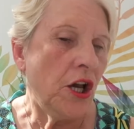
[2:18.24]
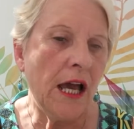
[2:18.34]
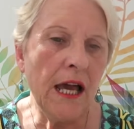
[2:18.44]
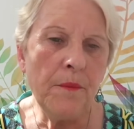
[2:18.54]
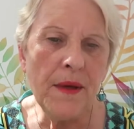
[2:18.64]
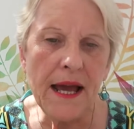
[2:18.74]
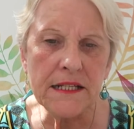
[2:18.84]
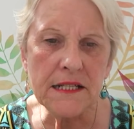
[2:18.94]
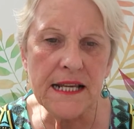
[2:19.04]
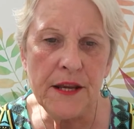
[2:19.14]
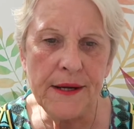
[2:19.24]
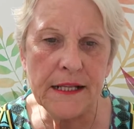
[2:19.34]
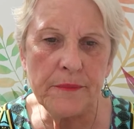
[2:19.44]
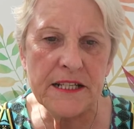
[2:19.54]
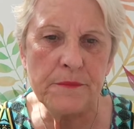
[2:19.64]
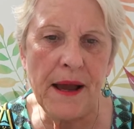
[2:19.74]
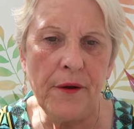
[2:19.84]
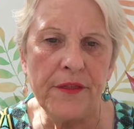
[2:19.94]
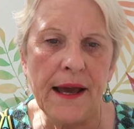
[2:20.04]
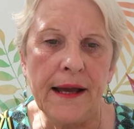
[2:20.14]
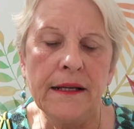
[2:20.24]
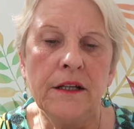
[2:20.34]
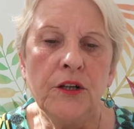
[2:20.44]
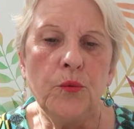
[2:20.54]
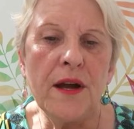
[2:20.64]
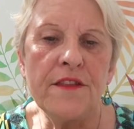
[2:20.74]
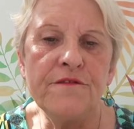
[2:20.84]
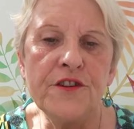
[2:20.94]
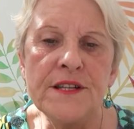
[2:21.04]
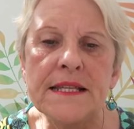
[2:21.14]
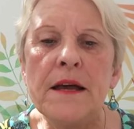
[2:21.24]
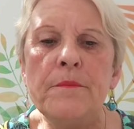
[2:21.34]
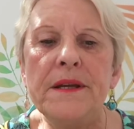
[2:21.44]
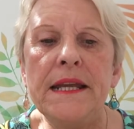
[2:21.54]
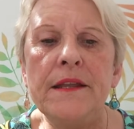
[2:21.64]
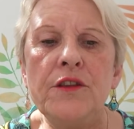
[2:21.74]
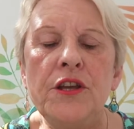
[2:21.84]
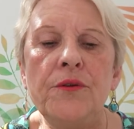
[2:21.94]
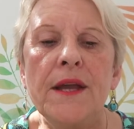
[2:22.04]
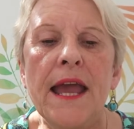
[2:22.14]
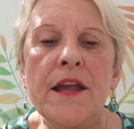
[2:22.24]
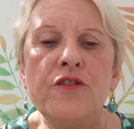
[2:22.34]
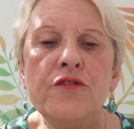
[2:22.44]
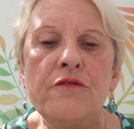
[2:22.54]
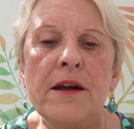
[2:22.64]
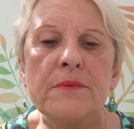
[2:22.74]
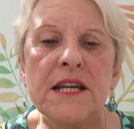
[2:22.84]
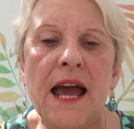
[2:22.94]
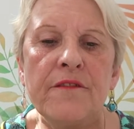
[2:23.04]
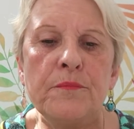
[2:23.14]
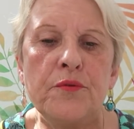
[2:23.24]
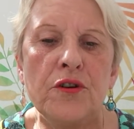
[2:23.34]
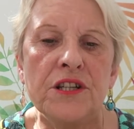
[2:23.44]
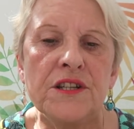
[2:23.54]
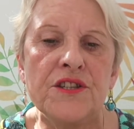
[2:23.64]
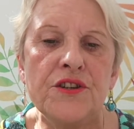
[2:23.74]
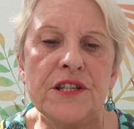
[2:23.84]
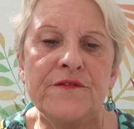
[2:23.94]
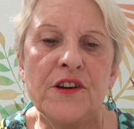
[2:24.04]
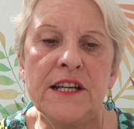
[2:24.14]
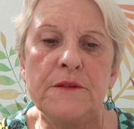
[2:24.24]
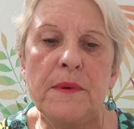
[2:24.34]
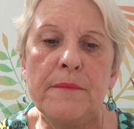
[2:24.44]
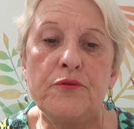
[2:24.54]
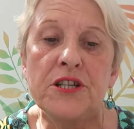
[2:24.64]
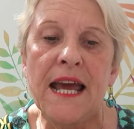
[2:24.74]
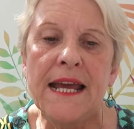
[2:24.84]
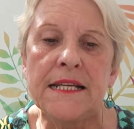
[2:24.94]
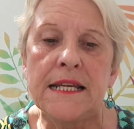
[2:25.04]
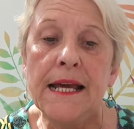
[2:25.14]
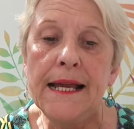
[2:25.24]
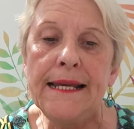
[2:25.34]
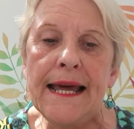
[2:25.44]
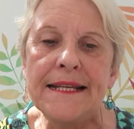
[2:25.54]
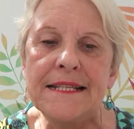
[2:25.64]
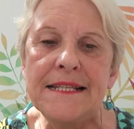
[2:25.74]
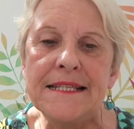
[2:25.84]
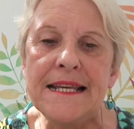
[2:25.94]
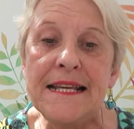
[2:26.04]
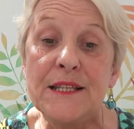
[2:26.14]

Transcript: And I'll tell you a little bit about that. We're the first company in the UK and Europe to have a product certified by Protect Land and Sea.